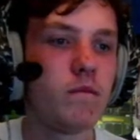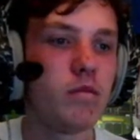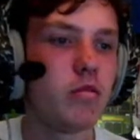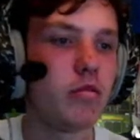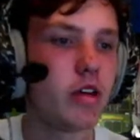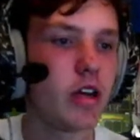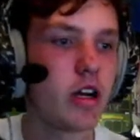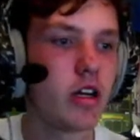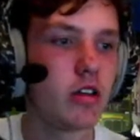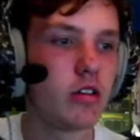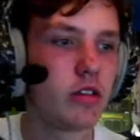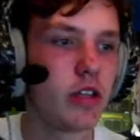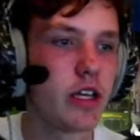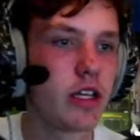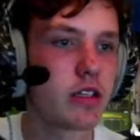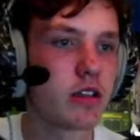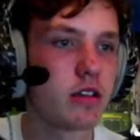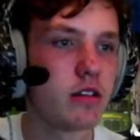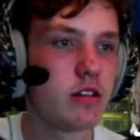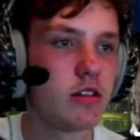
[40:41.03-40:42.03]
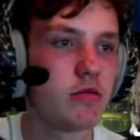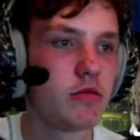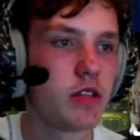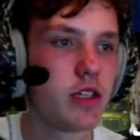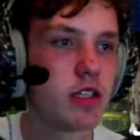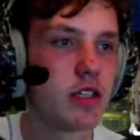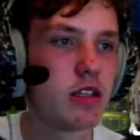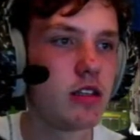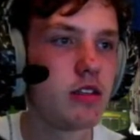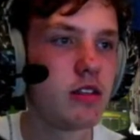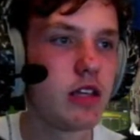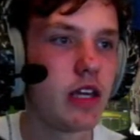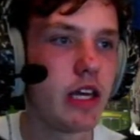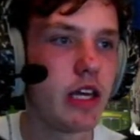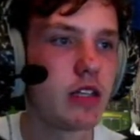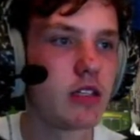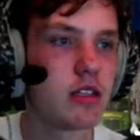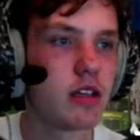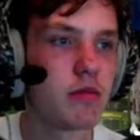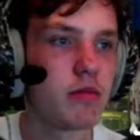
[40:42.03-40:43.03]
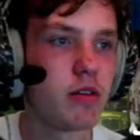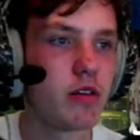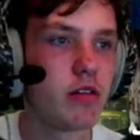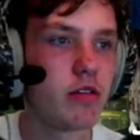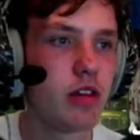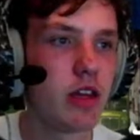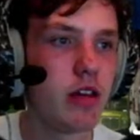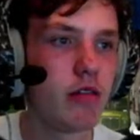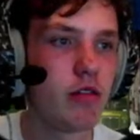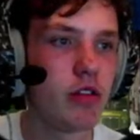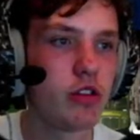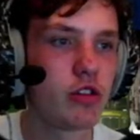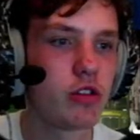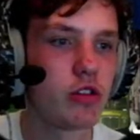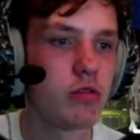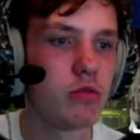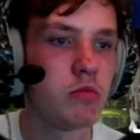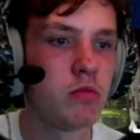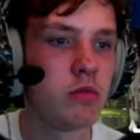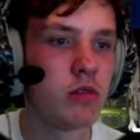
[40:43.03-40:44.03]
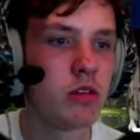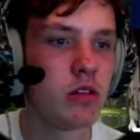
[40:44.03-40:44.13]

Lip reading: We can't on this because this is TSW, the original.